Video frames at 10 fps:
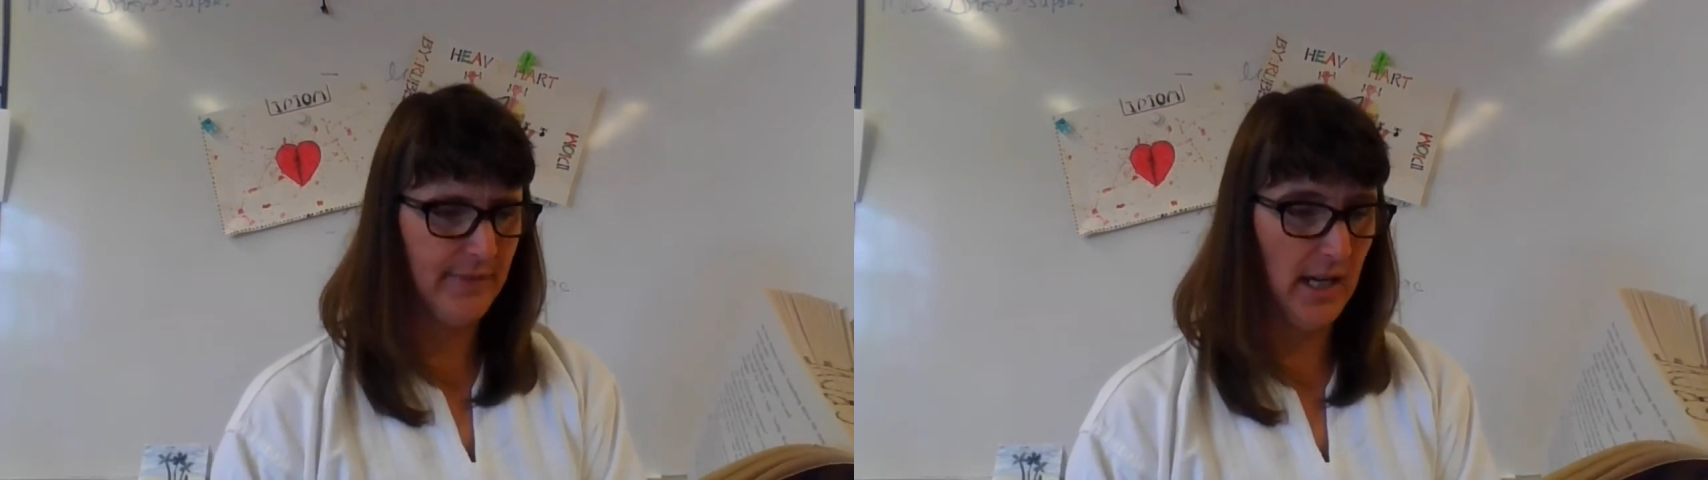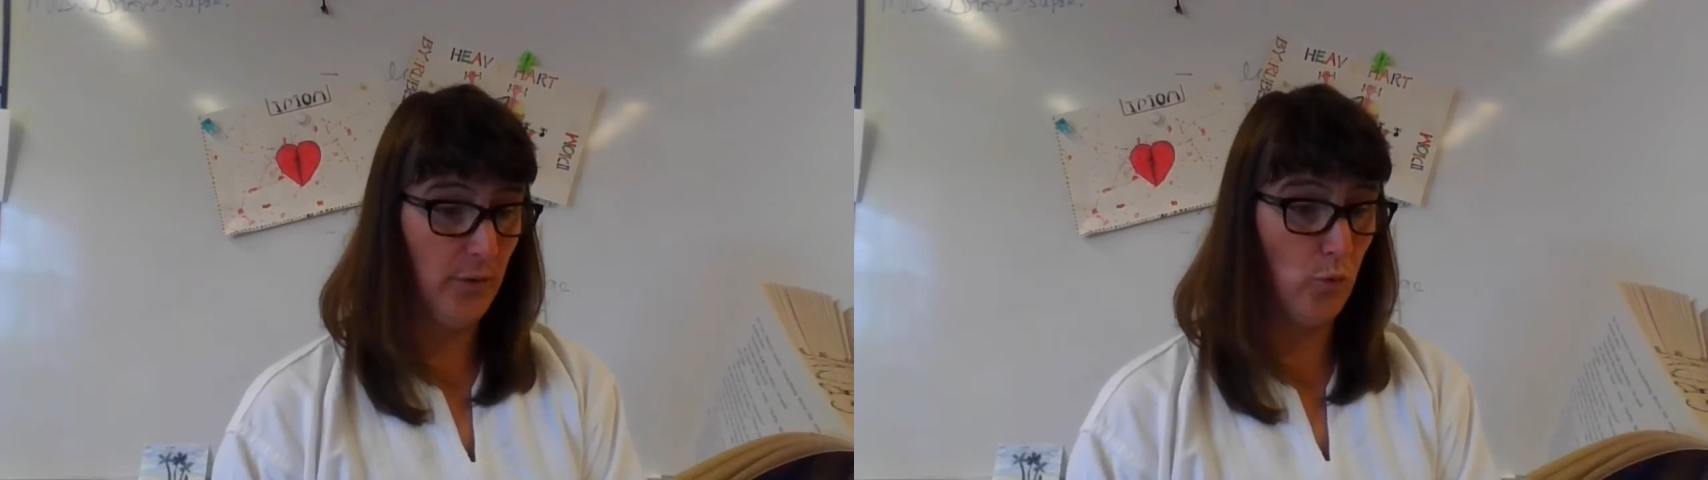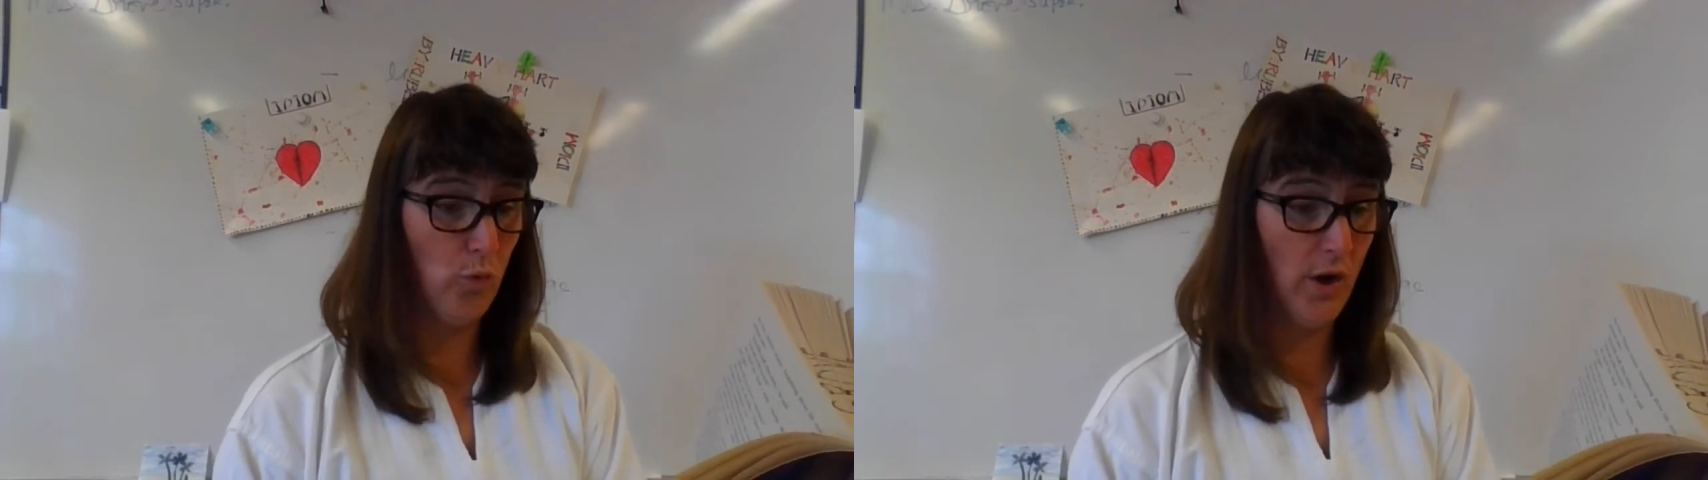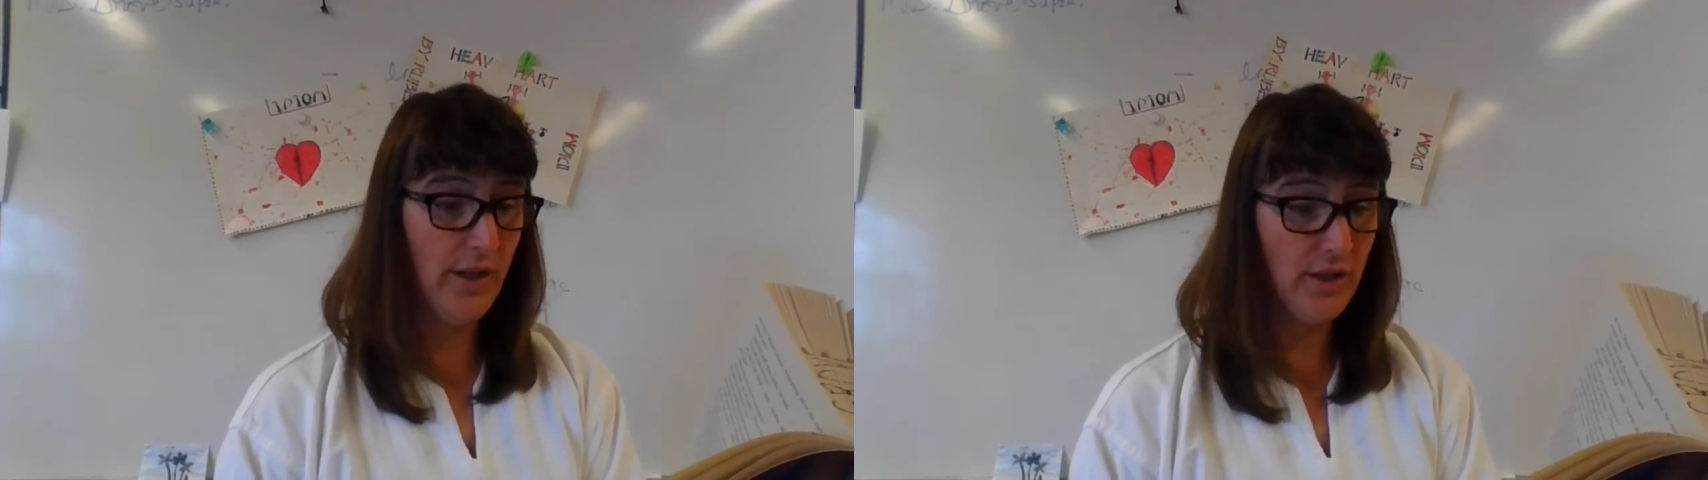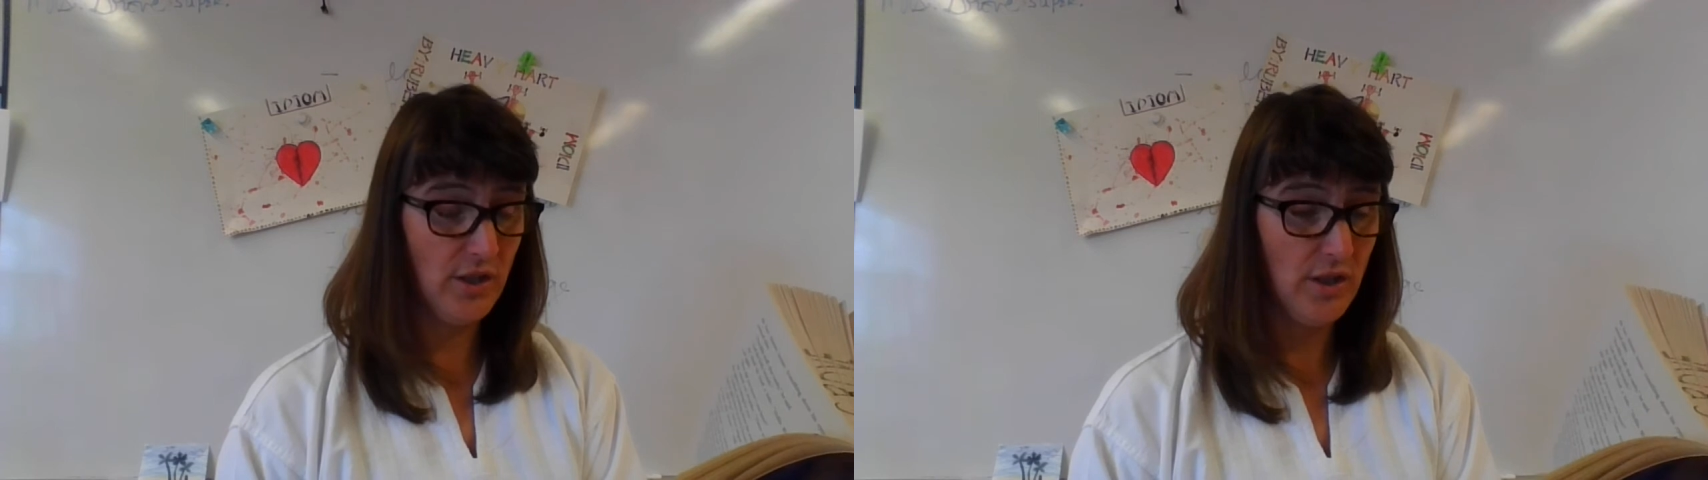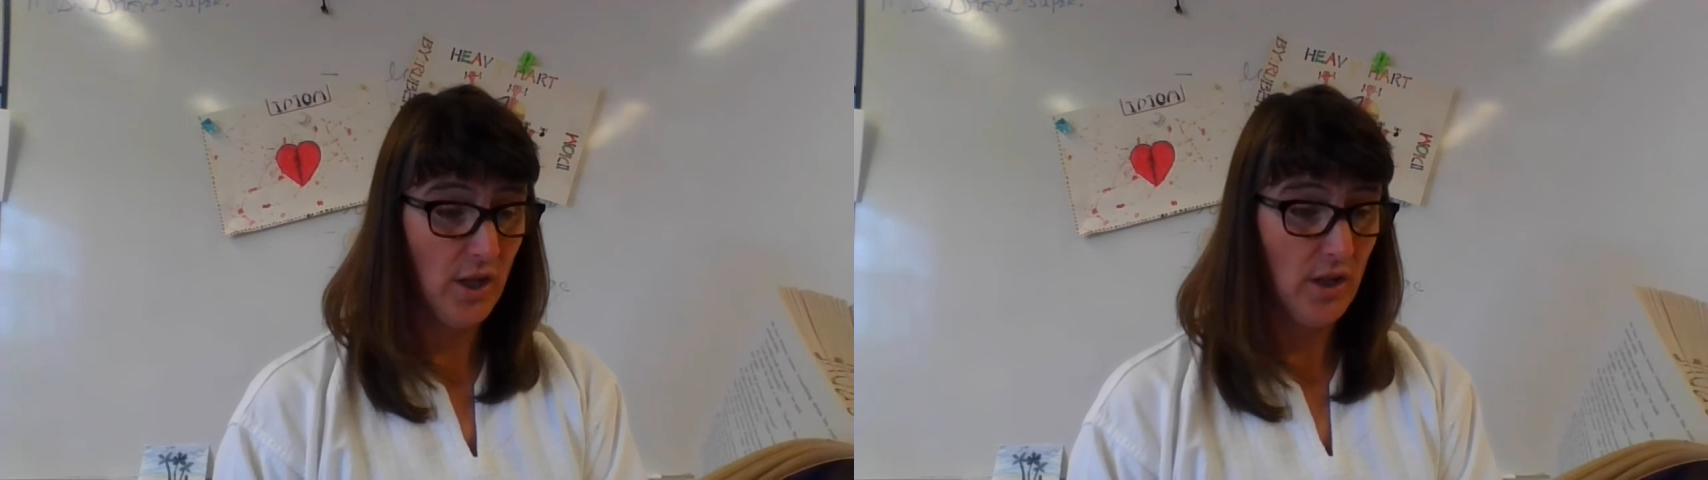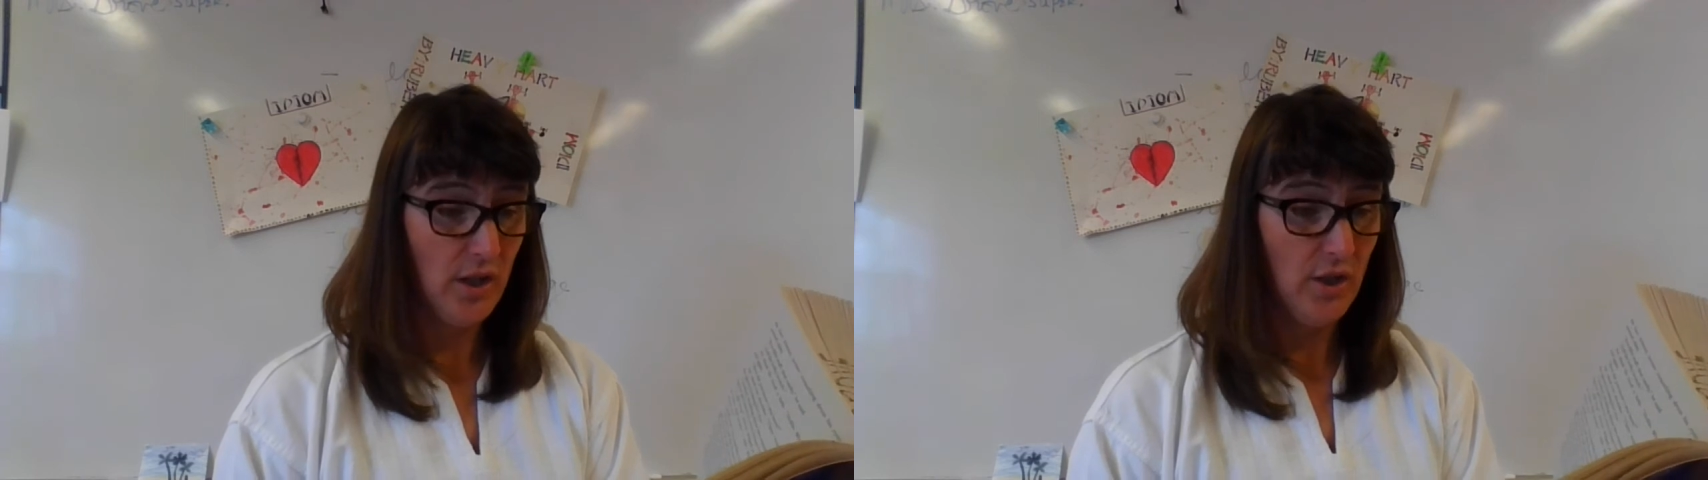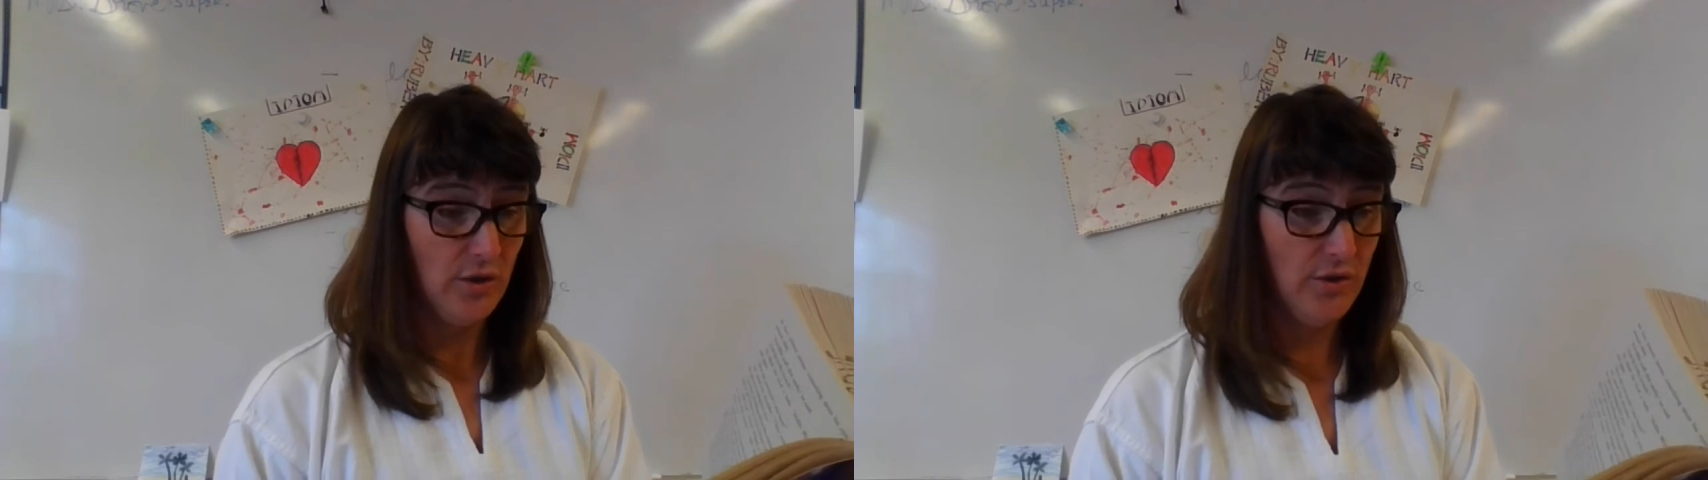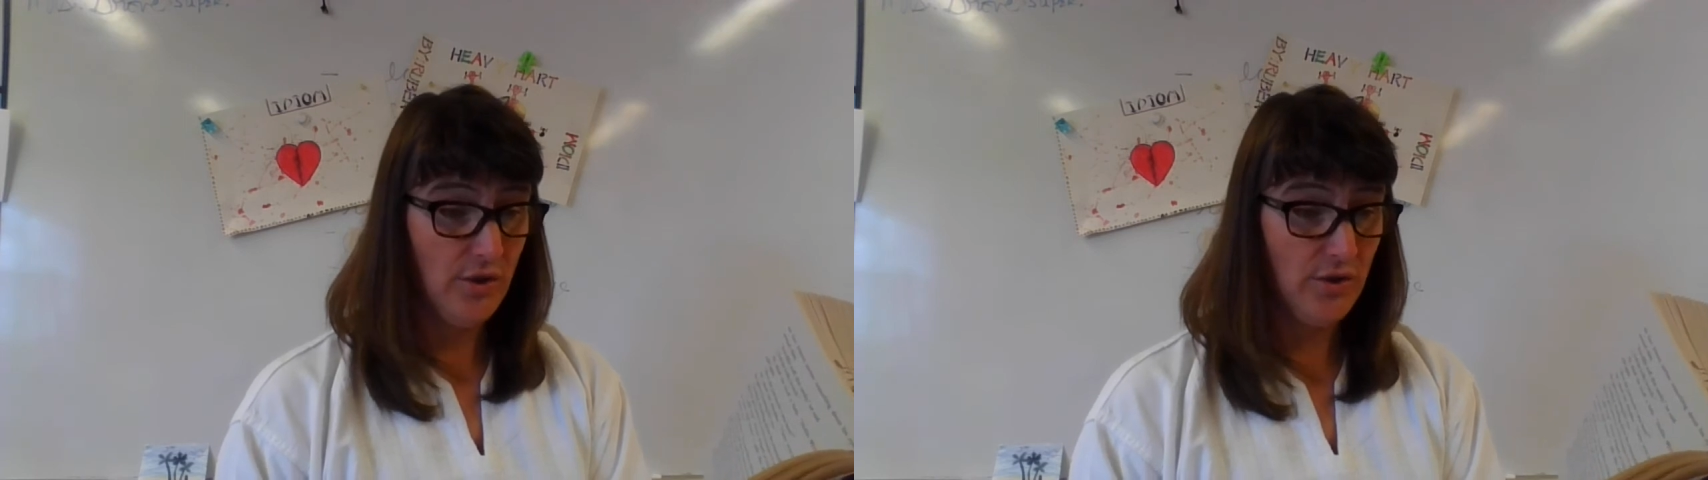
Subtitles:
I wanted to